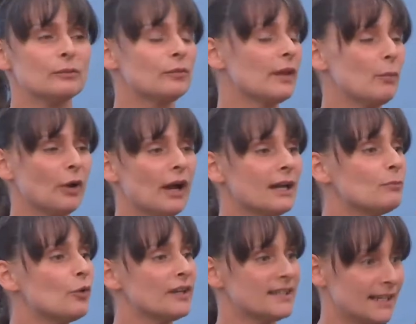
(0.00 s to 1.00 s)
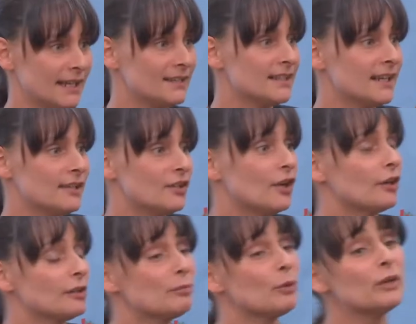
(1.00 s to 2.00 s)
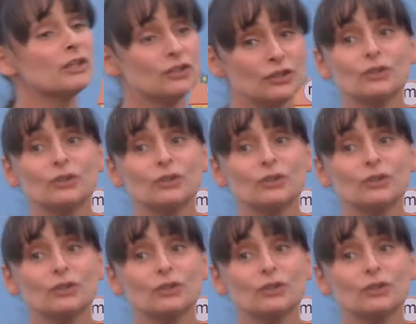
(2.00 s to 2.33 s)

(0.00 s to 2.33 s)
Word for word: they work on it more as they get into kindergarten but we